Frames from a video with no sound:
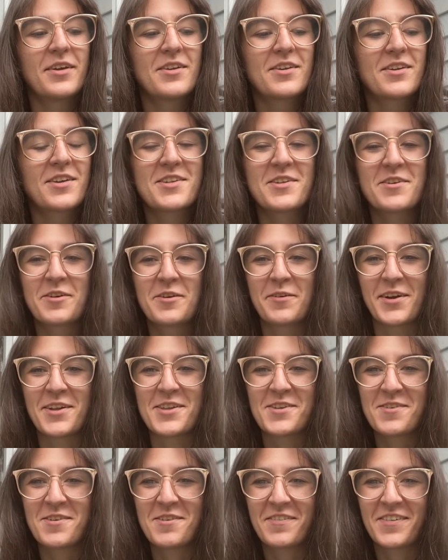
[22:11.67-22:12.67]
because it
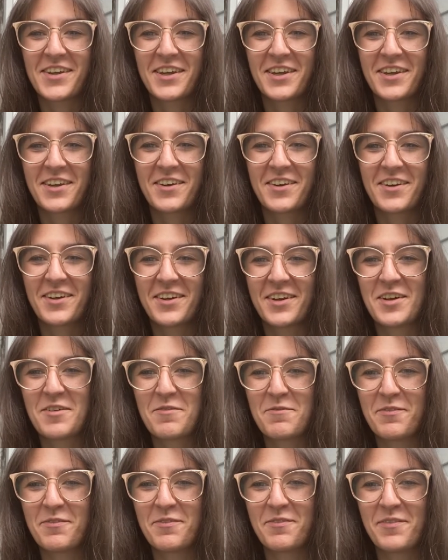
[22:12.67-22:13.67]
reminds me of like
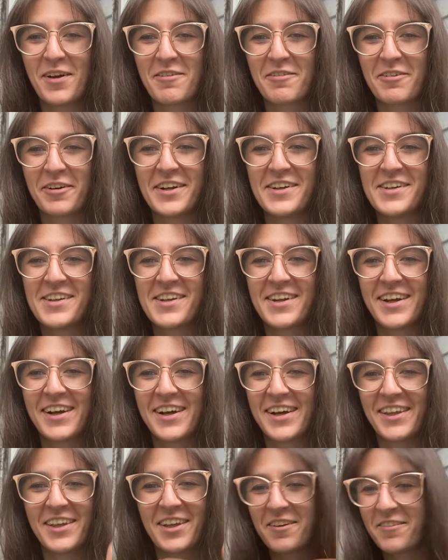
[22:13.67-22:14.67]
my friend and
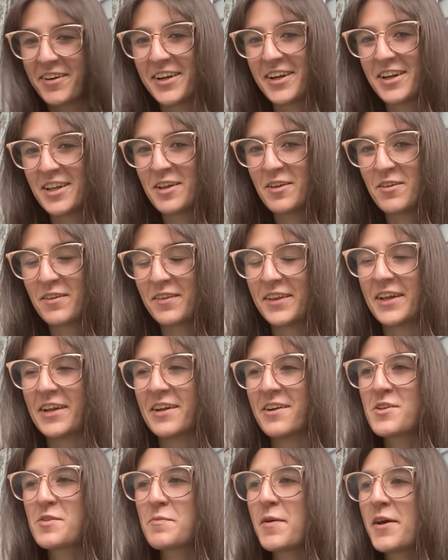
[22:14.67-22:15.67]
I like writing
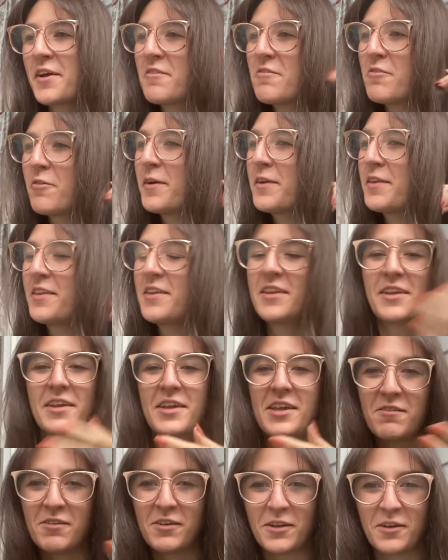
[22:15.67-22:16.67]
letters back and forth,
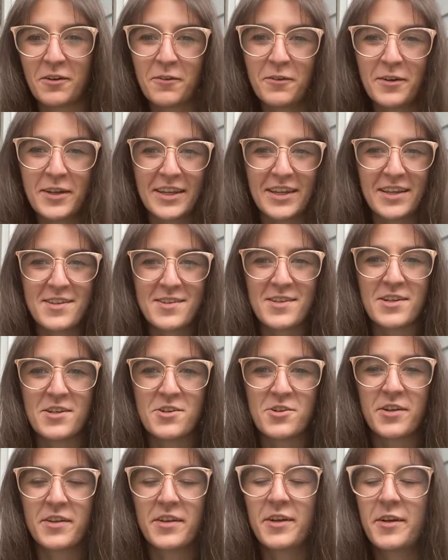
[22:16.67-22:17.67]
like even though we like see
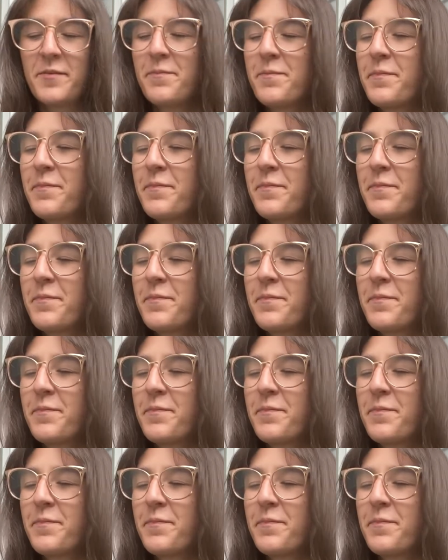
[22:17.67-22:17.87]
each other,